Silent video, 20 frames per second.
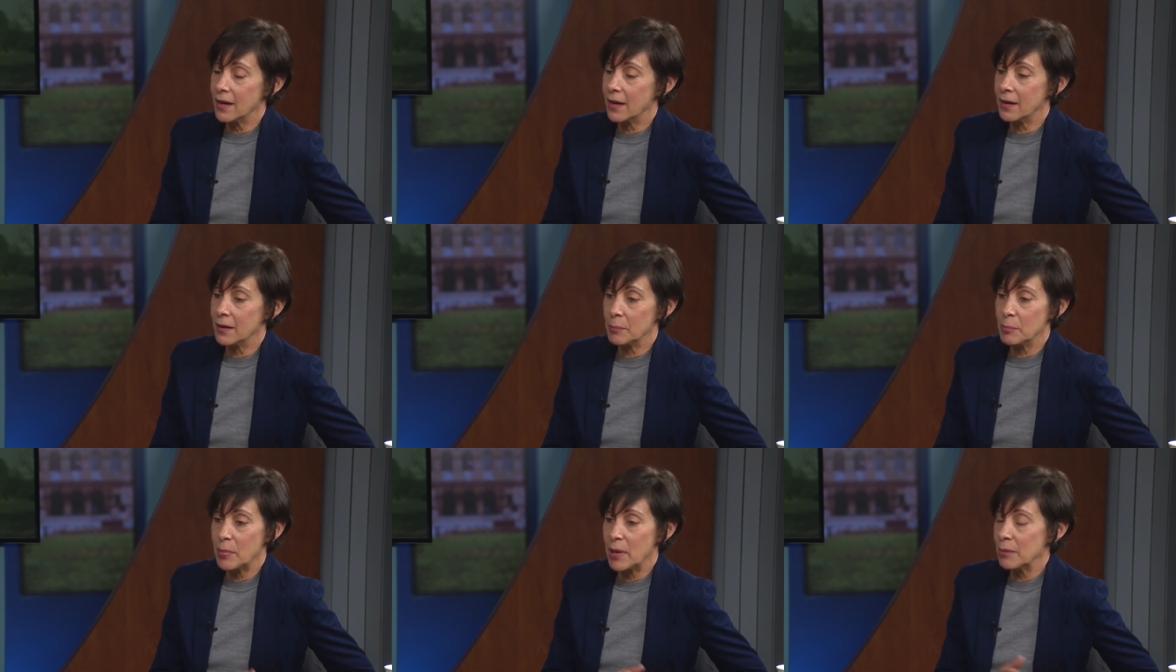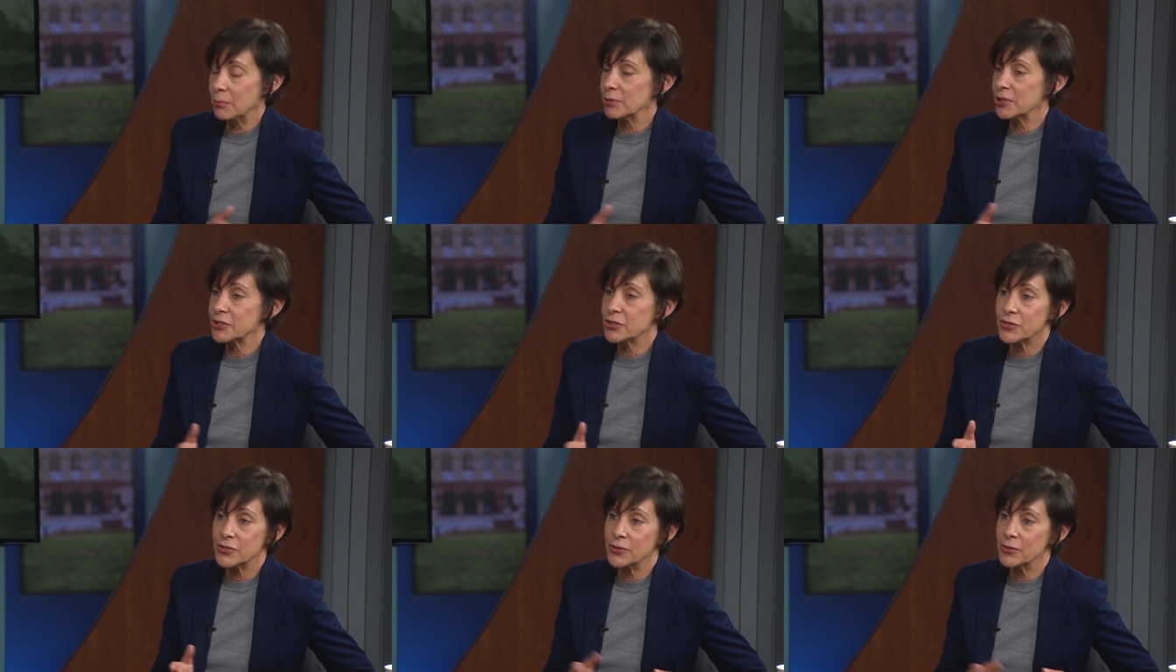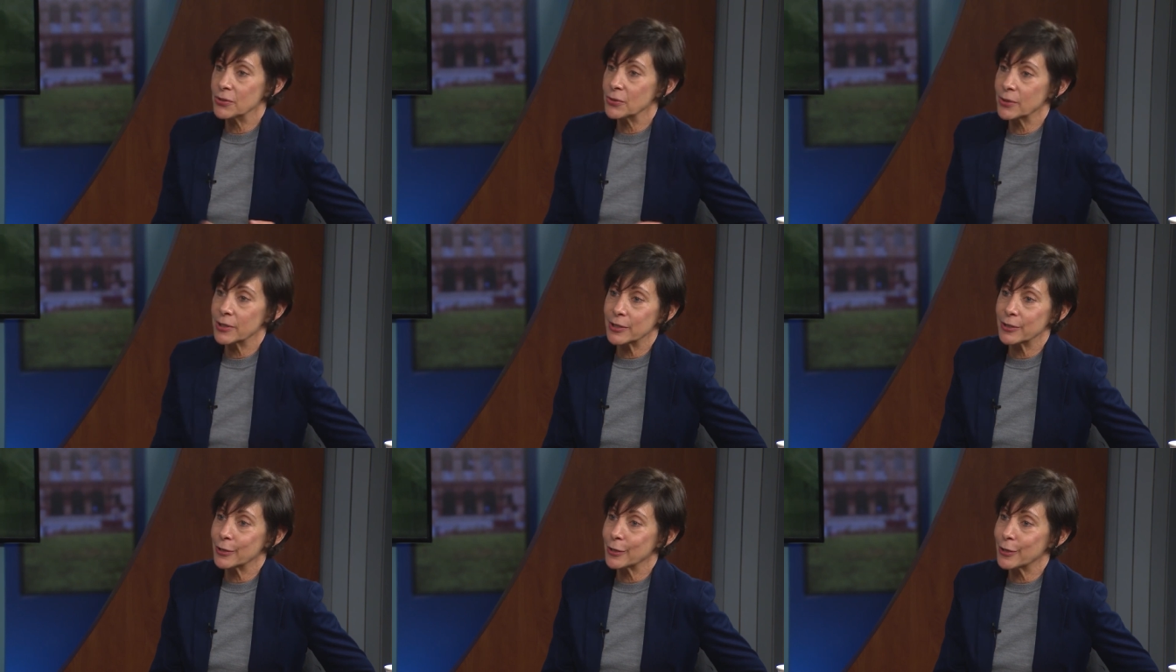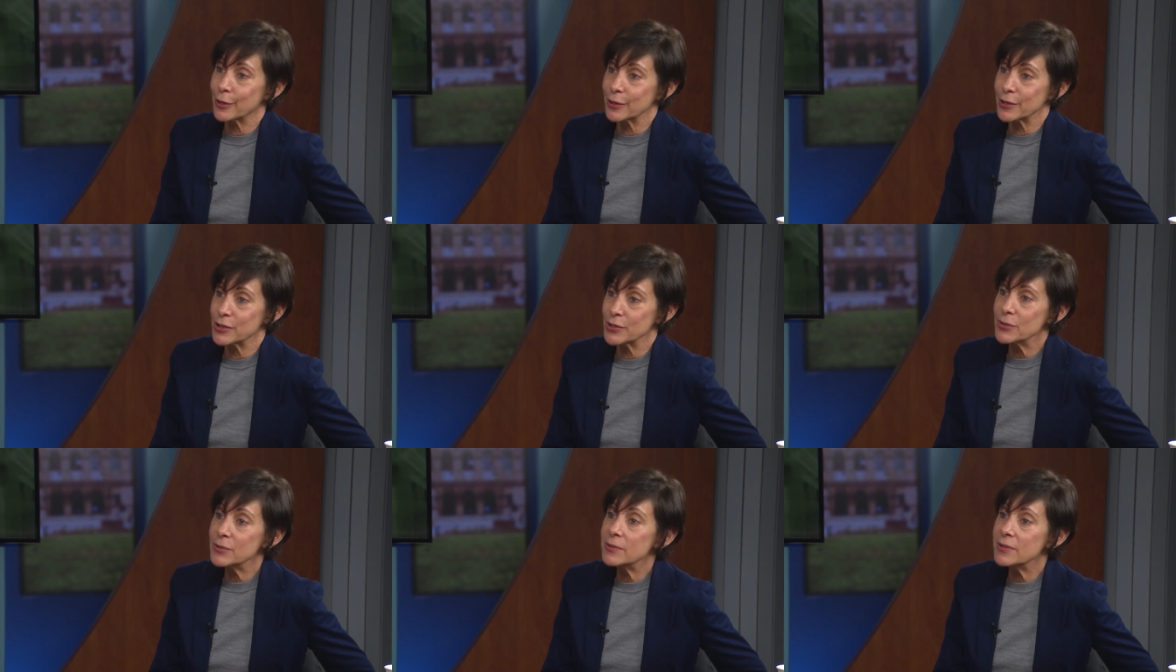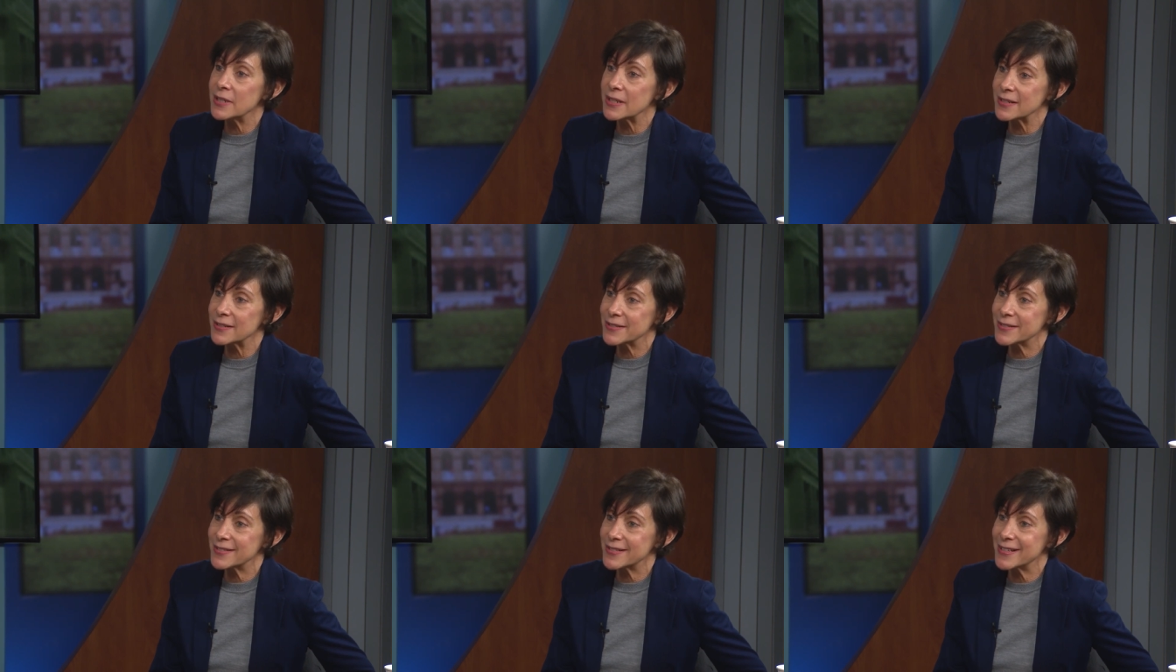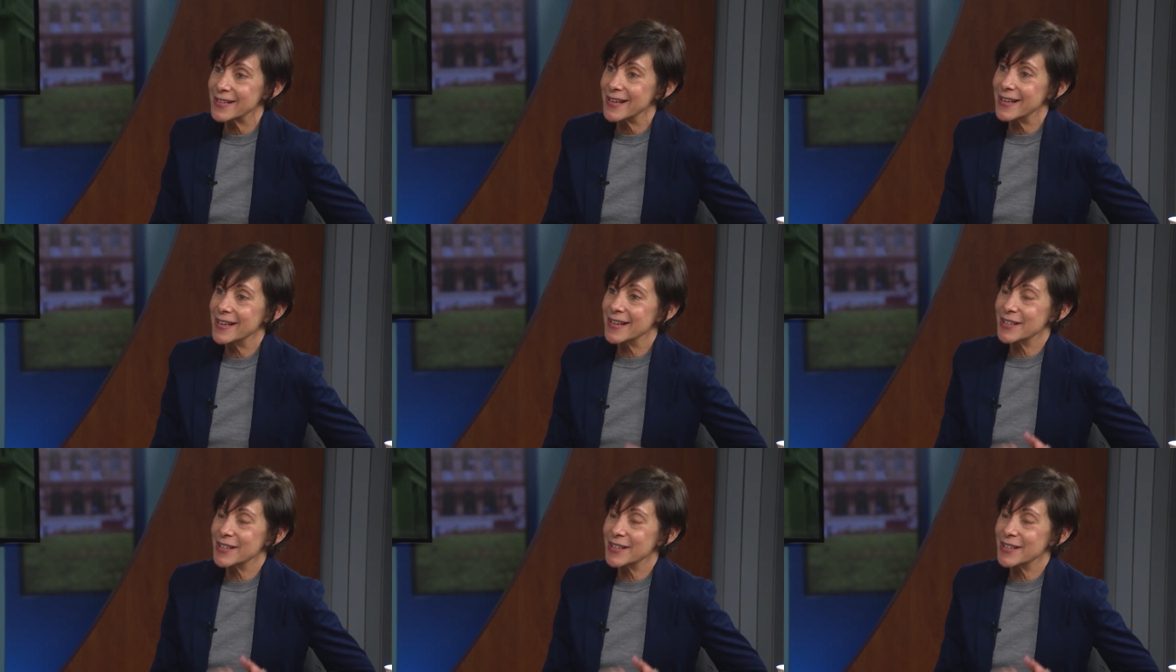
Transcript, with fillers: a published New Yorker cartoonist